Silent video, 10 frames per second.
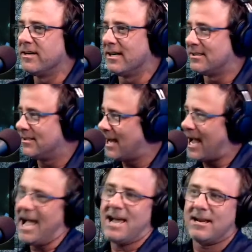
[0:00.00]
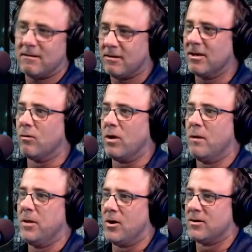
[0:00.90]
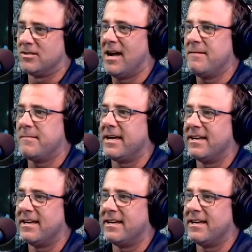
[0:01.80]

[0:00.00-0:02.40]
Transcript: got to say, hey, come alongside me.